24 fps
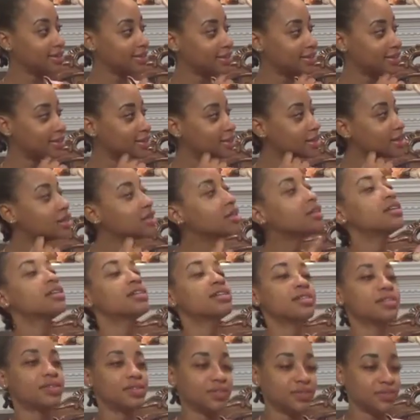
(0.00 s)

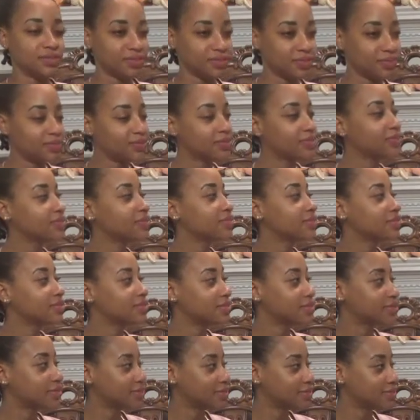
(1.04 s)

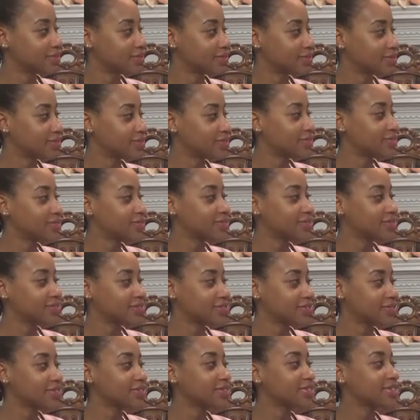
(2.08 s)

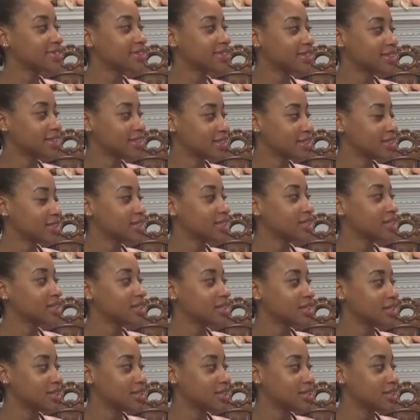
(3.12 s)
[no speech]